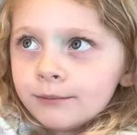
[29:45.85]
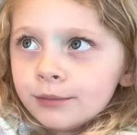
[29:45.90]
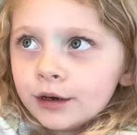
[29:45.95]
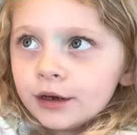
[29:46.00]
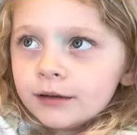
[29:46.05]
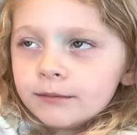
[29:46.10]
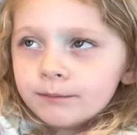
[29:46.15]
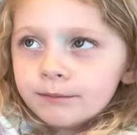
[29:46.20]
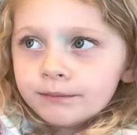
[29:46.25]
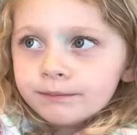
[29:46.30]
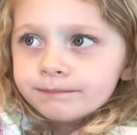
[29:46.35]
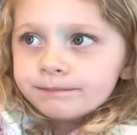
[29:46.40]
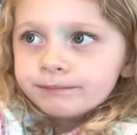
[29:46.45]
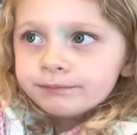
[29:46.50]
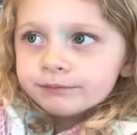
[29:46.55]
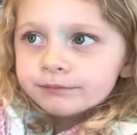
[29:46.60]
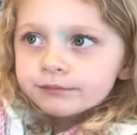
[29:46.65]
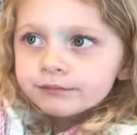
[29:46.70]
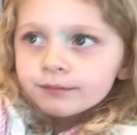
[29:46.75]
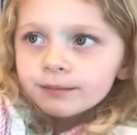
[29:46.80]
But
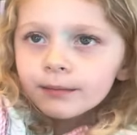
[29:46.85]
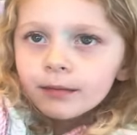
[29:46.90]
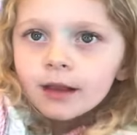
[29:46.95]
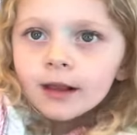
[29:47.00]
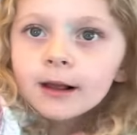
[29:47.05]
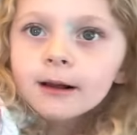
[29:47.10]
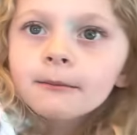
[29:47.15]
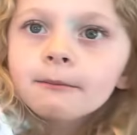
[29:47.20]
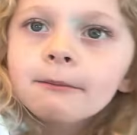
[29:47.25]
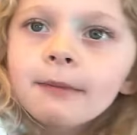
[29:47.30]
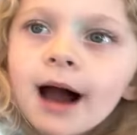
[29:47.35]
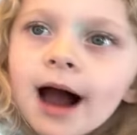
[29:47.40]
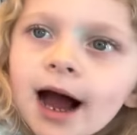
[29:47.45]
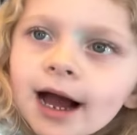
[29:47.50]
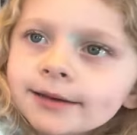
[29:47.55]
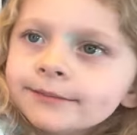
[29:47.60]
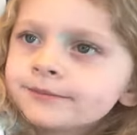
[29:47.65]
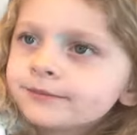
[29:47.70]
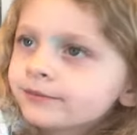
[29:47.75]
bye.